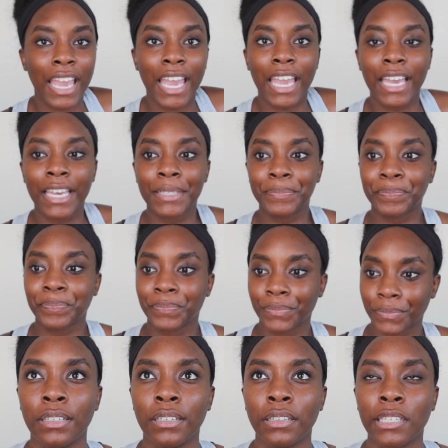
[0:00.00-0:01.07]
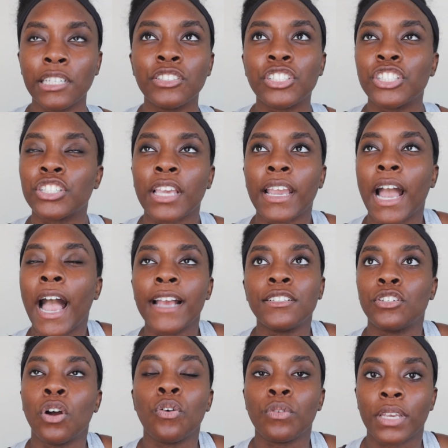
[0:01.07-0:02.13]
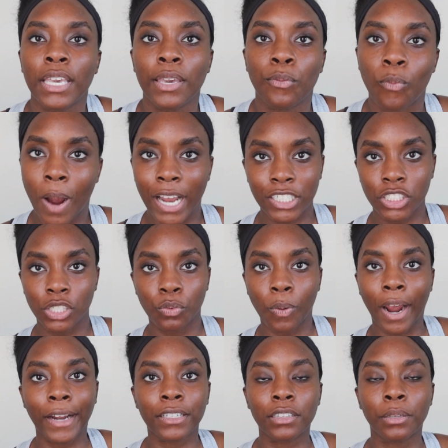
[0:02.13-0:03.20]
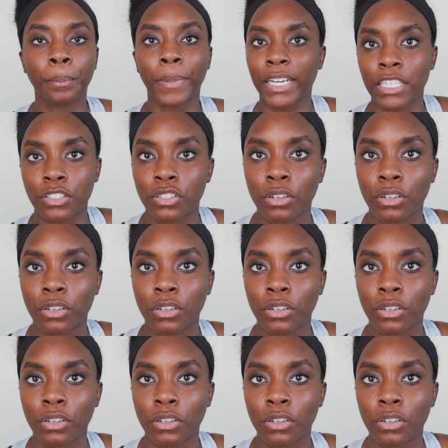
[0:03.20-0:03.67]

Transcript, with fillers: And he's just like, I don't get why she wired the money